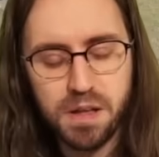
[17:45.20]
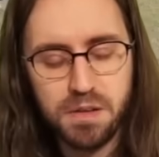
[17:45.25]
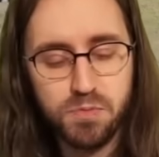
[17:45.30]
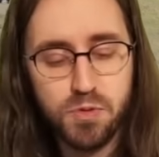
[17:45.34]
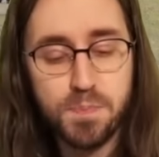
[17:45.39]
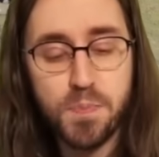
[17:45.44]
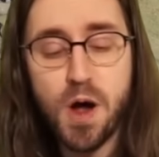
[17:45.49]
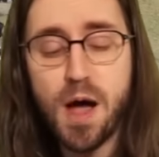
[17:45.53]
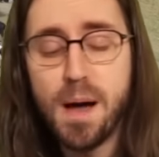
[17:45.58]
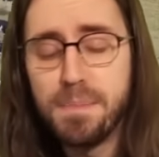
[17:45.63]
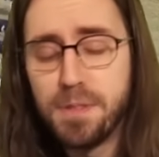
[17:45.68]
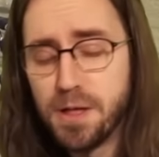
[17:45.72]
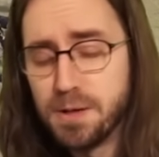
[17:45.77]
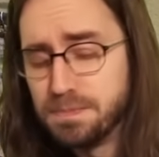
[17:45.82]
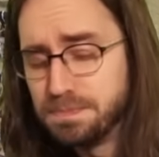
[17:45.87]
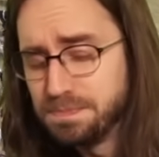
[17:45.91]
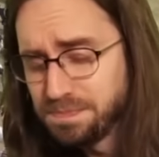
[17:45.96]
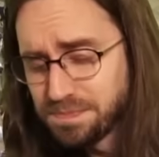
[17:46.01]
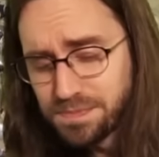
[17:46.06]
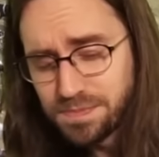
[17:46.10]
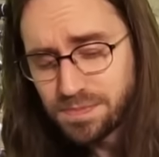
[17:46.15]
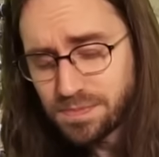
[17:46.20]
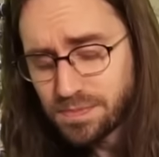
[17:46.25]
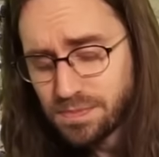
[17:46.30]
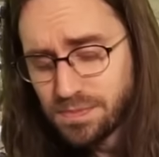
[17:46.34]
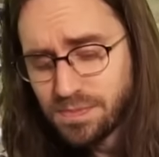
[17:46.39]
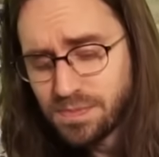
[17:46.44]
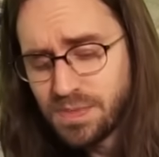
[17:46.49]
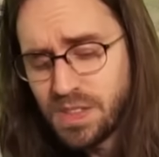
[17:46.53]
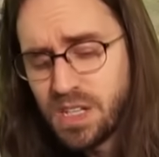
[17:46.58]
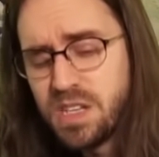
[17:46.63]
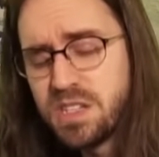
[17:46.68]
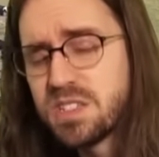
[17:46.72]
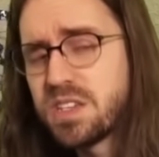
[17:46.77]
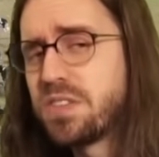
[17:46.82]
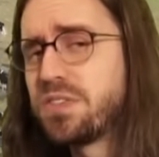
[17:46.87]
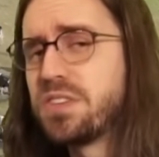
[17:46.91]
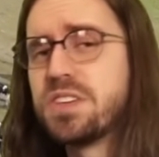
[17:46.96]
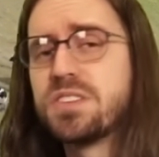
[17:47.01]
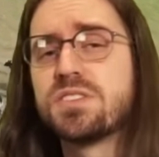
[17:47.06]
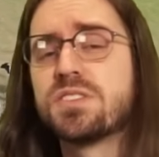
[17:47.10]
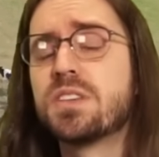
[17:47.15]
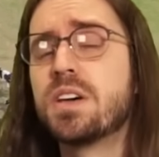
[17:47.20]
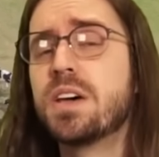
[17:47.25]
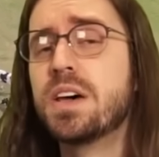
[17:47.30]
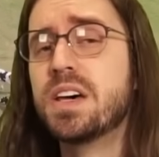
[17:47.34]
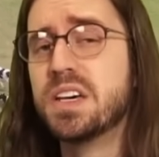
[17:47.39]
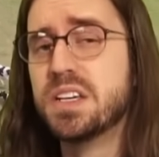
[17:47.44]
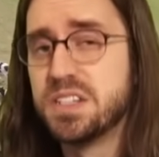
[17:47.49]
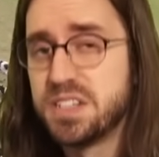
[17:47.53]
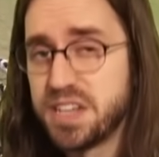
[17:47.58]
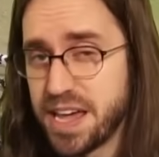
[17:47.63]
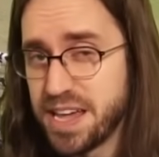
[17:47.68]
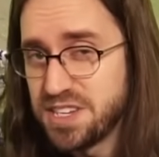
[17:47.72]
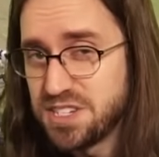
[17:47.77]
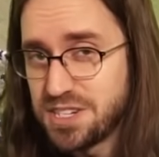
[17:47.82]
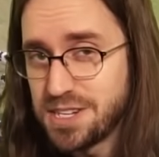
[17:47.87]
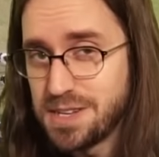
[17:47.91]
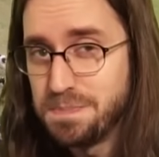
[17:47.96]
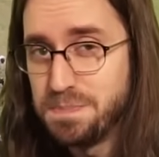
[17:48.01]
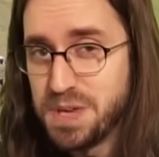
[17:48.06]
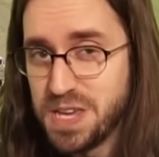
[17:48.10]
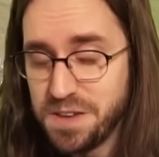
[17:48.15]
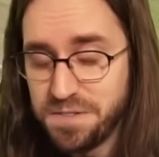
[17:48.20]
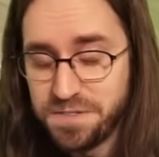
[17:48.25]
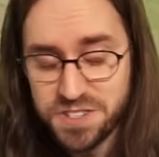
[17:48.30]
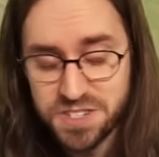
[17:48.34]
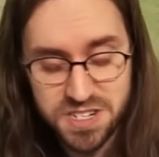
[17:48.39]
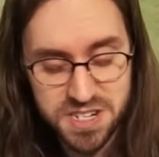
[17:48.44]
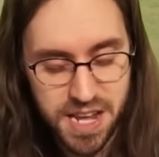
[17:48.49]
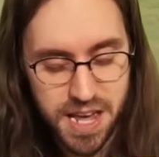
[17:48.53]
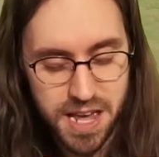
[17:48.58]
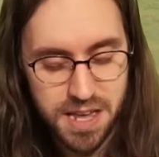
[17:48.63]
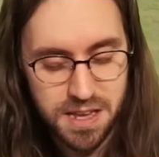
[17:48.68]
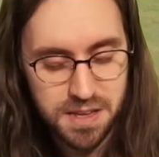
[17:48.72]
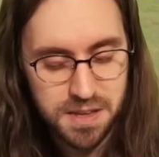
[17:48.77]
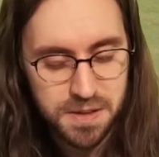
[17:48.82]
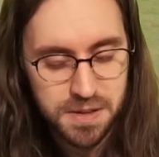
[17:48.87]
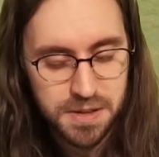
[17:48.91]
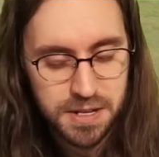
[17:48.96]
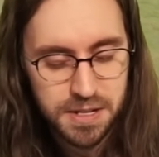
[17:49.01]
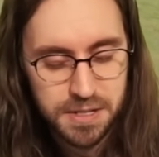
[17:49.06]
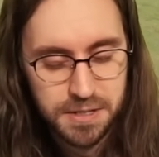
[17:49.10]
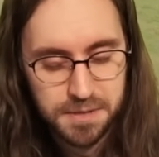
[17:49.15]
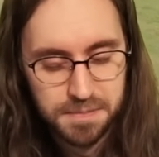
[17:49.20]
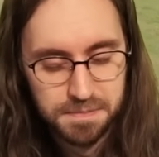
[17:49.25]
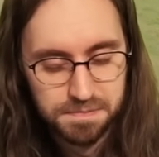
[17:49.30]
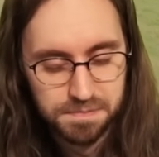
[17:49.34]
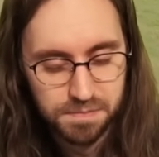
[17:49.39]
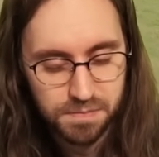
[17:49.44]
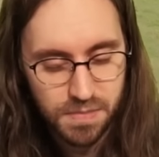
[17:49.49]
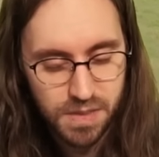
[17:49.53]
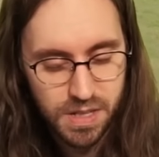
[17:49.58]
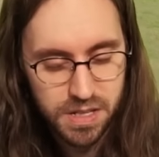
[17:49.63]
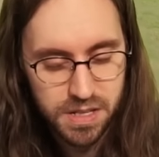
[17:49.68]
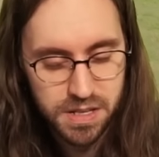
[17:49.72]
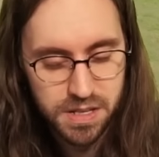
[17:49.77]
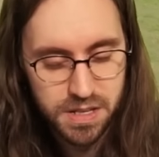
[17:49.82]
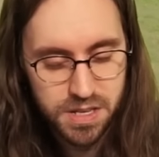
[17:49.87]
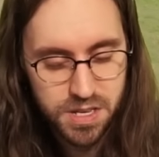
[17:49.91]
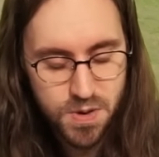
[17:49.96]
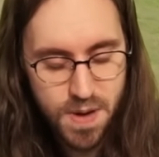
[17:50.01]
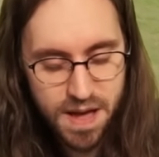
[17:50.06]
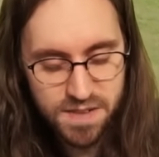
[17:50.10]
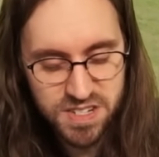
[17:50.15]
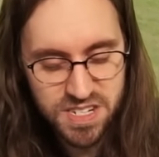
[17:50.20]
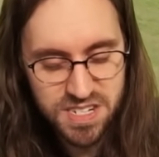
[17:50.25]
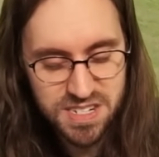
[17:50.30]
The problem is that this tasty beef steak, you have to